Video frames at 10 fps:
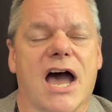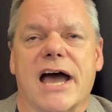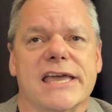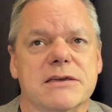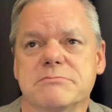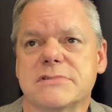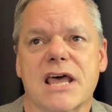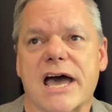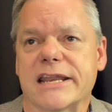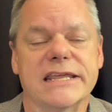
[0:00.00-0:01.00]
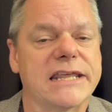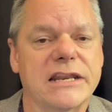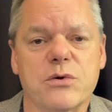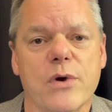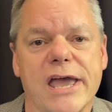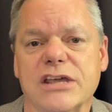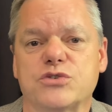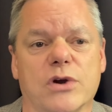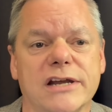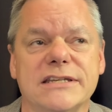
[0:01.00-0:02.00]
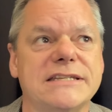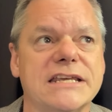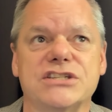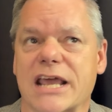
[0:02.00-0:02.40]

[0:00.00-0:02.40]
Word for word: I am not in any way trying to teach